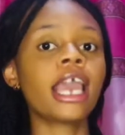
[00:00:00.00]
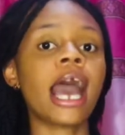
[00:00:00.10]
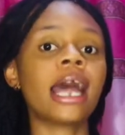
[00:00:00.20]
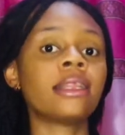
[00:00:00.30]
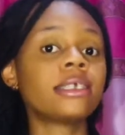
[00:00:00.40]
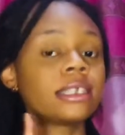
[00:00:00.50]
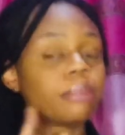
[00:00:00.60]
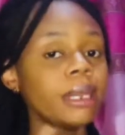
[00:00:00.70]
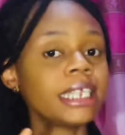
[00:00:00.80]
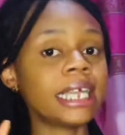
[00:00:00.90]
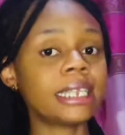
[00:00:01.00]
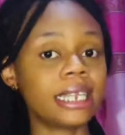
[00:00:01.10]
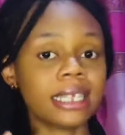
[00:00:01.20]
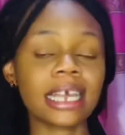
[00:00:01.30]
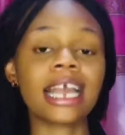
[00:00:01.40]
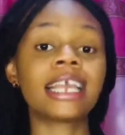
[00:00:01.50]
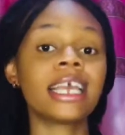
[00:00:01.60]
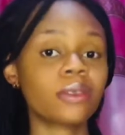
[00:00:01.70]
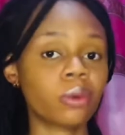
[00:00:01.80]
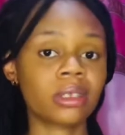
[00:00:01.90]
at the stipulated date, and
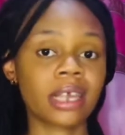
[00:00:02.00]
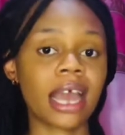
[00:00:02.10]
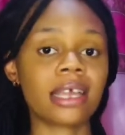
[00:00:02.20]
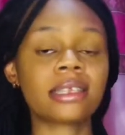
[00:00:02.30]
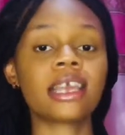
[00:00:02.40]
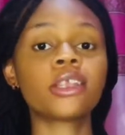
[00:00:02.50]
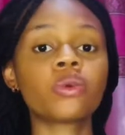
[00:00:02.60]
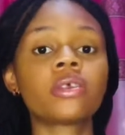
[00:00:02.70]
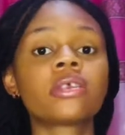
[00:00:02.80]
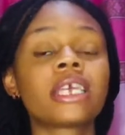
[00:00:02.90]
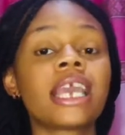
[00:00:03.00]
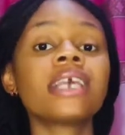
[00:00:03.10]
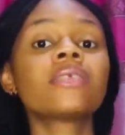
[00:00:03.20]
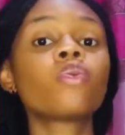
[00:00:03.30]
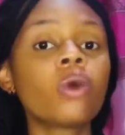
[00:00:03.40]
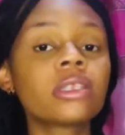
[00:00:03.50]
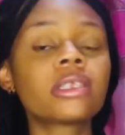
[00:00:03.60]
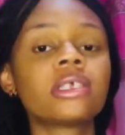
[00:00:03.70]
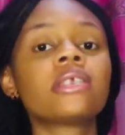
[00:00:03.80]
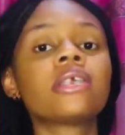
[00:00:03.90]
guess what
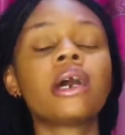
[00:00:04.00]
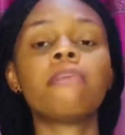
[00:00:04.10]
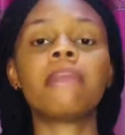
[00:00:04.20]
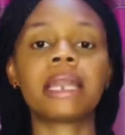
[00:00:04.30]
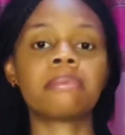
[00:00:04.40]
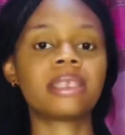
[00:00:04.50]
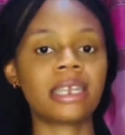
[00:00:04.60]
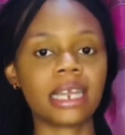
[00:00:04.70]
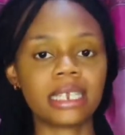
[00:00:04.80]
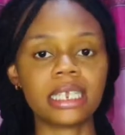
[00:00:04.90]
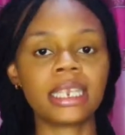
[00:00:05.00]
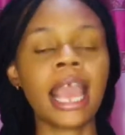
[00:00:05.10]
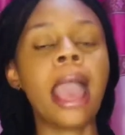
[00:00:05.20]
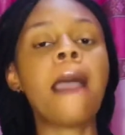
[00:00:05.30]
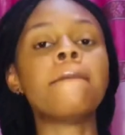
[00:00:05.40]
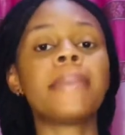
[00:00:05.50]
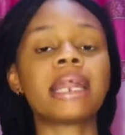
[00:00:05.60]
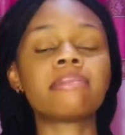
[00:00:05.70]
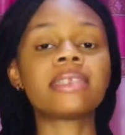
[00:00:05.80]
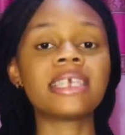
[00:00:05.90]
this Madam Tina did.
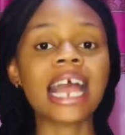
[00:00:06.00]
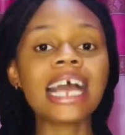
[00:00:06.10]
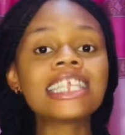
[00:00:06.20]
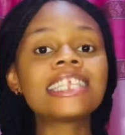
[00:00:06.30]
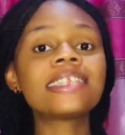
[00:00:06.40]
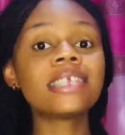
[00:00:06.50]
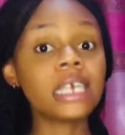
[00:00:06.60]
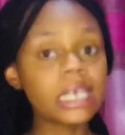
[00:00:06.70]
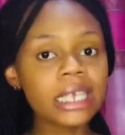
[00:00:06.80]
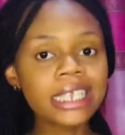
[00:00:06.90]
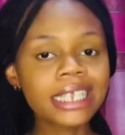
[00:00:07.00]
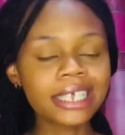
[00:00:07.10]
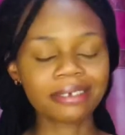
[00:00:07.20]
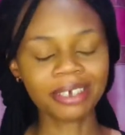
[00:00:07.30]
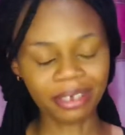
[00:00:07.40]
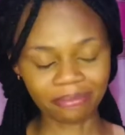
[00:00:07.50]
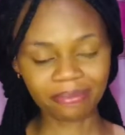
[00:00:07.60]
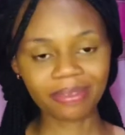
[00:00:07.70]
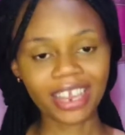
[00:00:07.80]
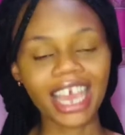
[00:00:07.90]
Madam Tina seized
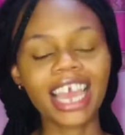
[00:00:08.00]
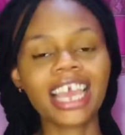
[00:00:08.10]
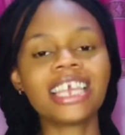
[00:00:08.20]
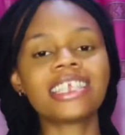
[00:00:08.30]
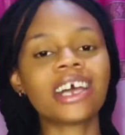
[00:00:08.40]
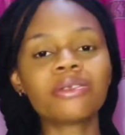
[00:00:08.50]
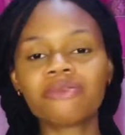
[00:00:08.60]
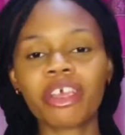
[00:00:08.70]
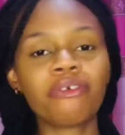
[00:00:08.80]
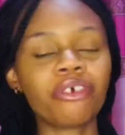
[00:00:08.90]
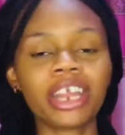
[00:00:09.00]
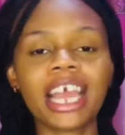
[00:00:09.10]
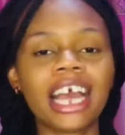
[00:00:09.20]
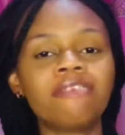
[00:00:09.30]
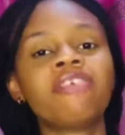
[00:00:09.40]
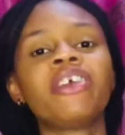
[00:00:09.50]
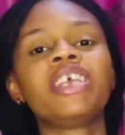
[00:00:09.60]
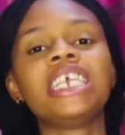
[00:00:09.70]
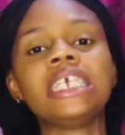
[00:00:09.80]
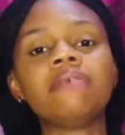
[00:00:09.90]
it sounds very funny and
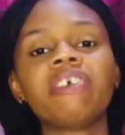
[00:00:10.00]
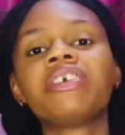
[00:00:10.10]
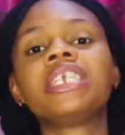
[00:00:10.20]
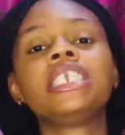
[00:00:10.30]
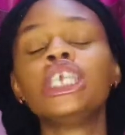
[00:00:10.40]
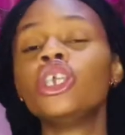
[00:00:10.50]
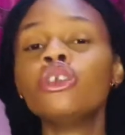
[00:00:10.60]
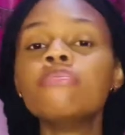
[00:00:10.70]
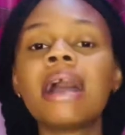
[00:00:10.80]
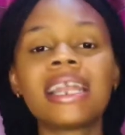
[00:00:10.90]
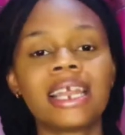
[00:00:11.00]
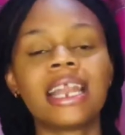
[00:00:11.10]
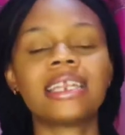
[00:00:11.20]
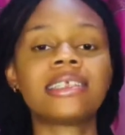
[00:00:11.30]
very, very dehumaning at the